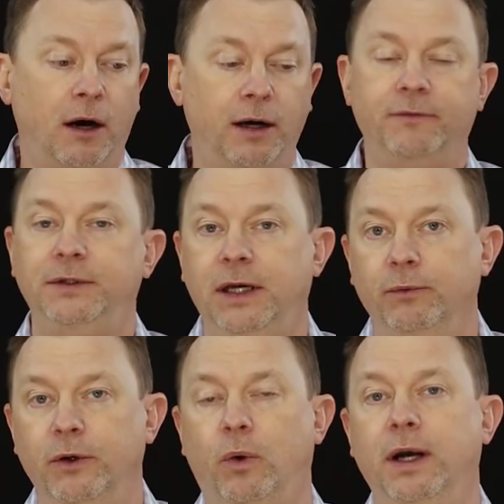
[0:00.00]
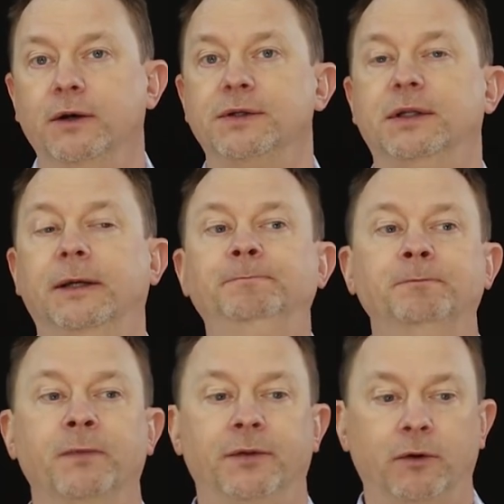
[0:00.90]
our FDA requires that
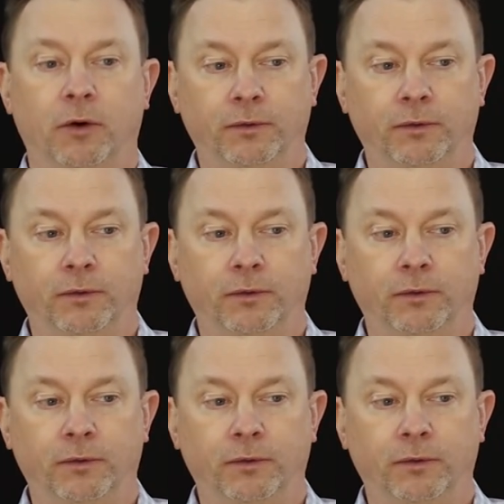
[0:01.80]
there are